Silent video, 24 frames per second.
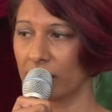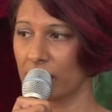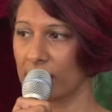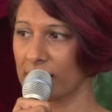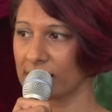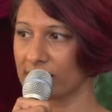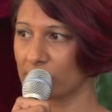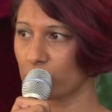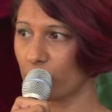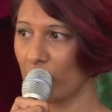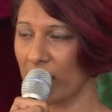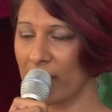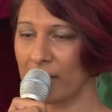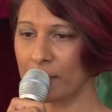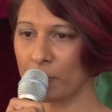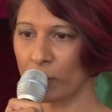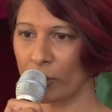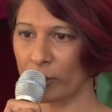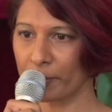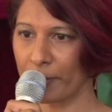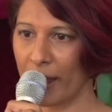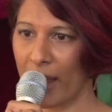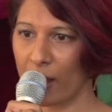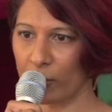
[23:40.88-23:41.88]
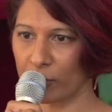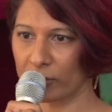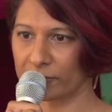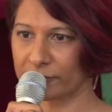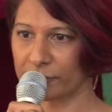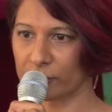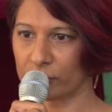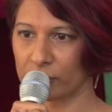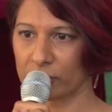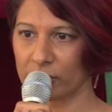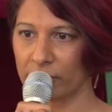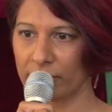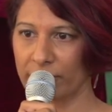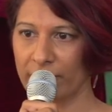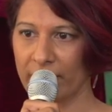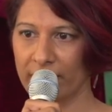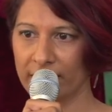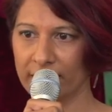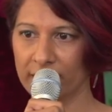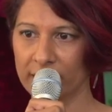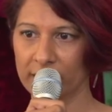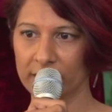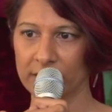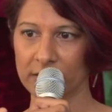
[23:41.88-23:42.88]
It's way more powerful
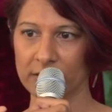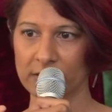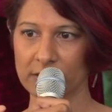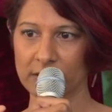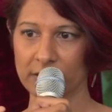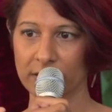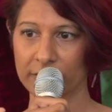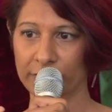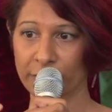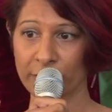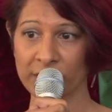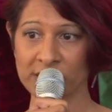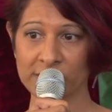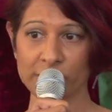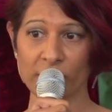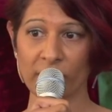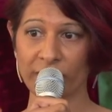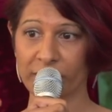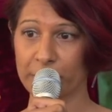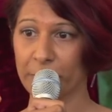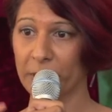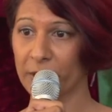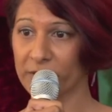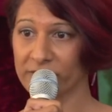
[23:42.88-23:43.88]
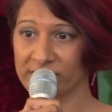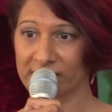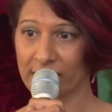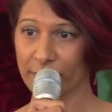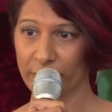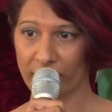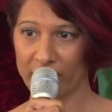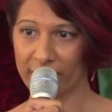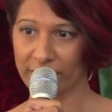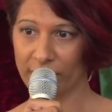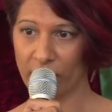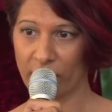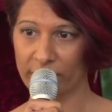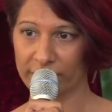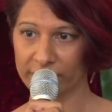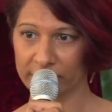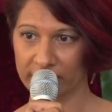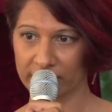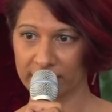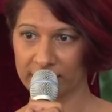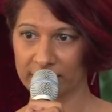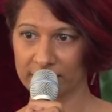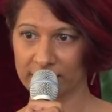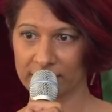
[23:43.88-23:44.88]
than, first of all, if the parents never have
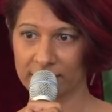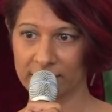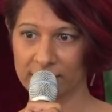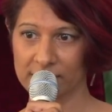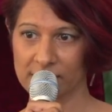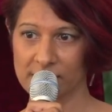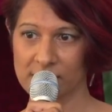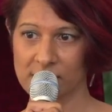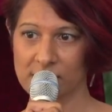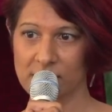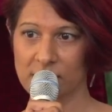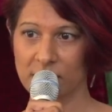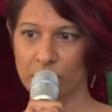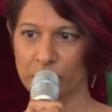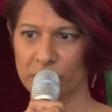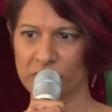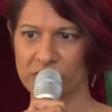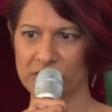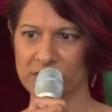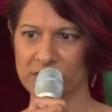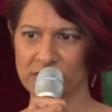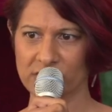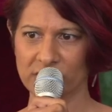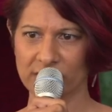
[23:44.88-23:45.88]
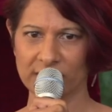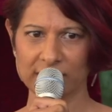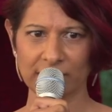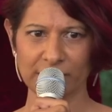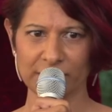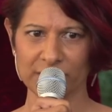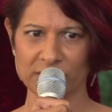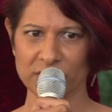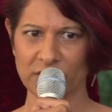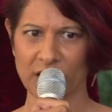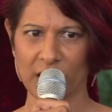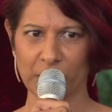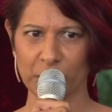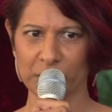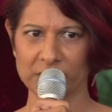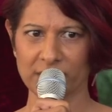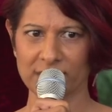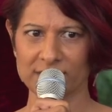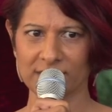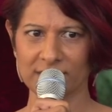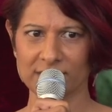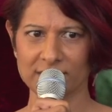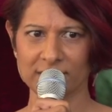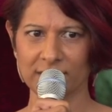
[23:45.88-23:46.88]
conflict, which just leaves this child with
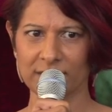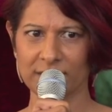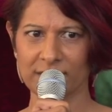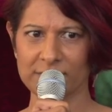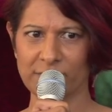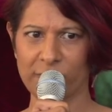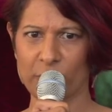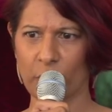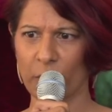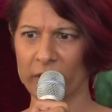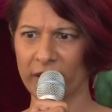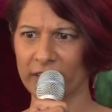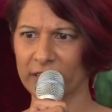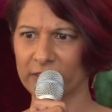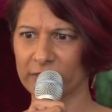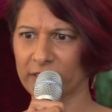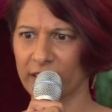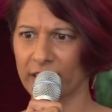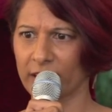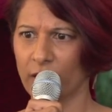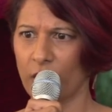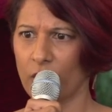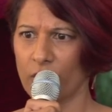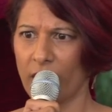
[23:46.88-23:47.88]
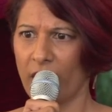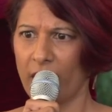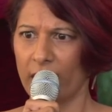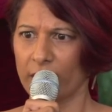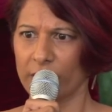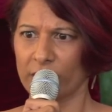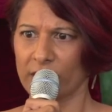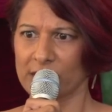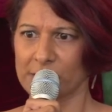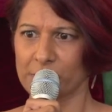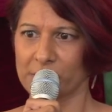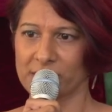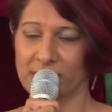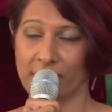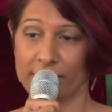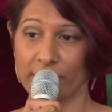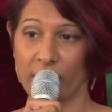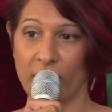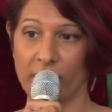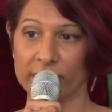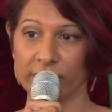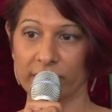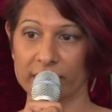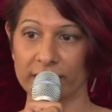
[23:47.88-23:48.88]
this void of like, okay, you're not supposed to have
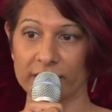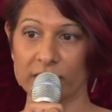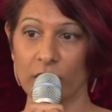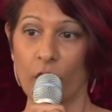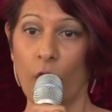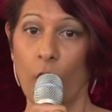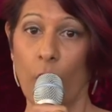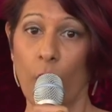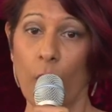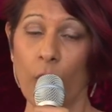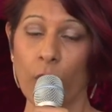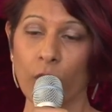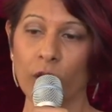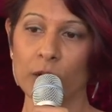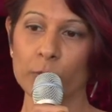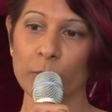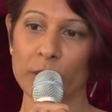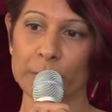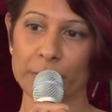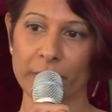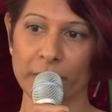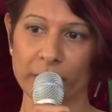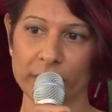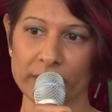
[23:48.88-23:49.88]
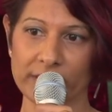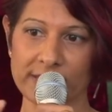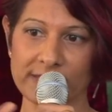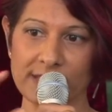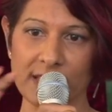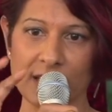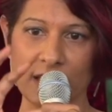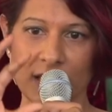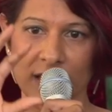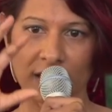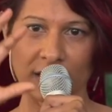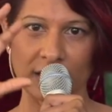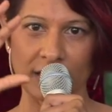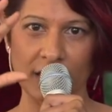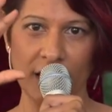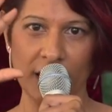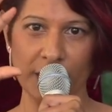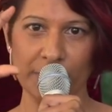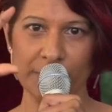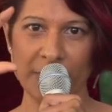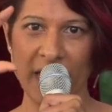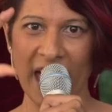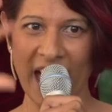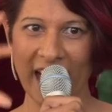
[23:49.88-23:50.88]
conflict, or where parents
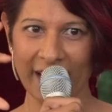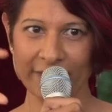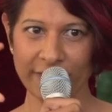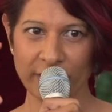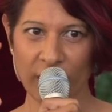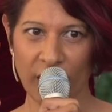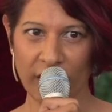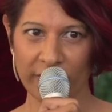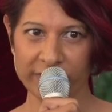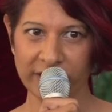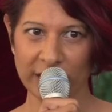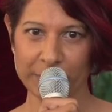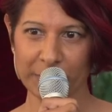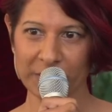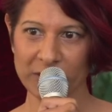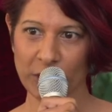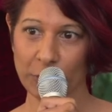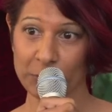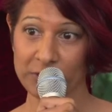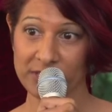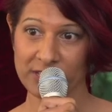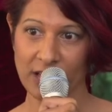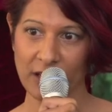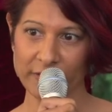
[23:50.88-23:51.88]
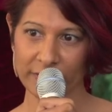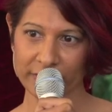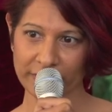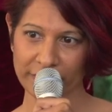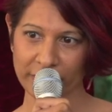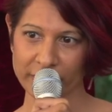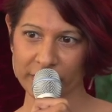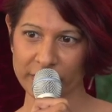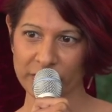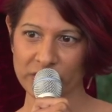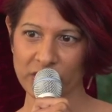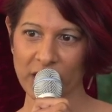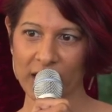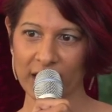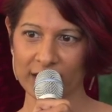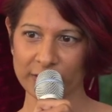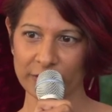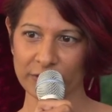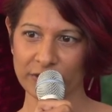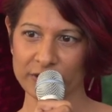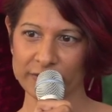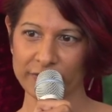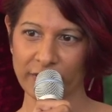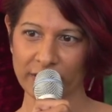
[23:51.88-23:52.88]
um, have conflict but don't resolve in front of the child,
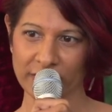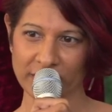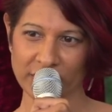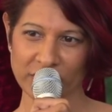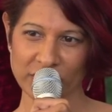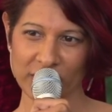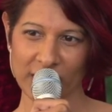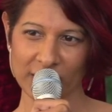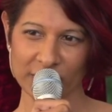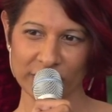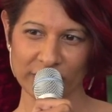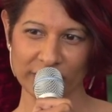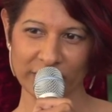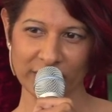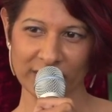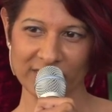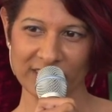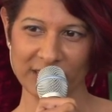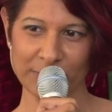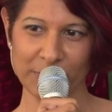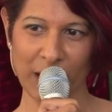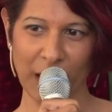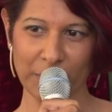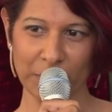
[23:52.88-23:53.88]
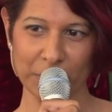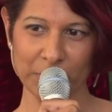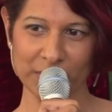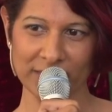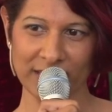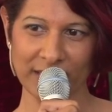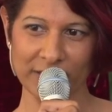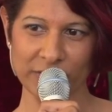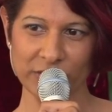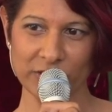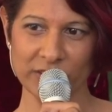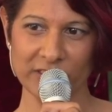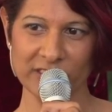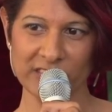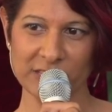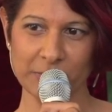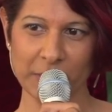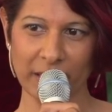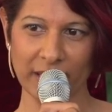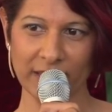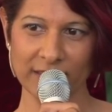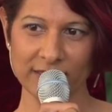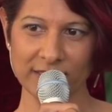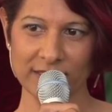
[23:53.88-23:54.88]
and so the child just feels this palpable tension in the
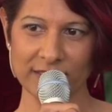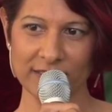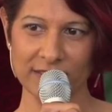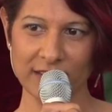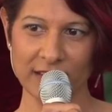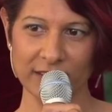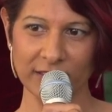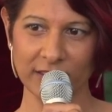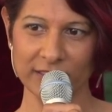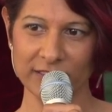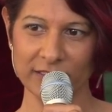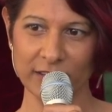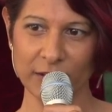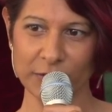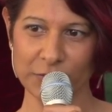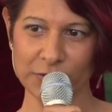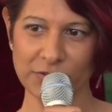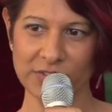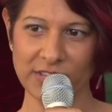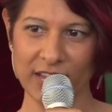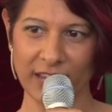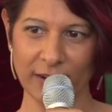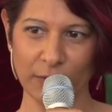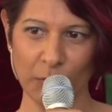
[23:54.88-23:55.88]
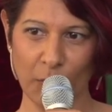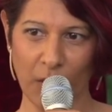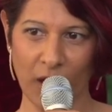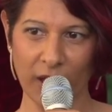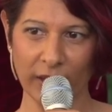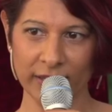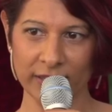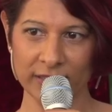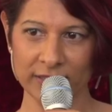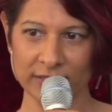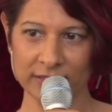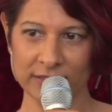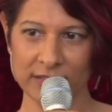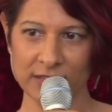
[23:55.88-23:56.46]
space and, and doesn't understand why.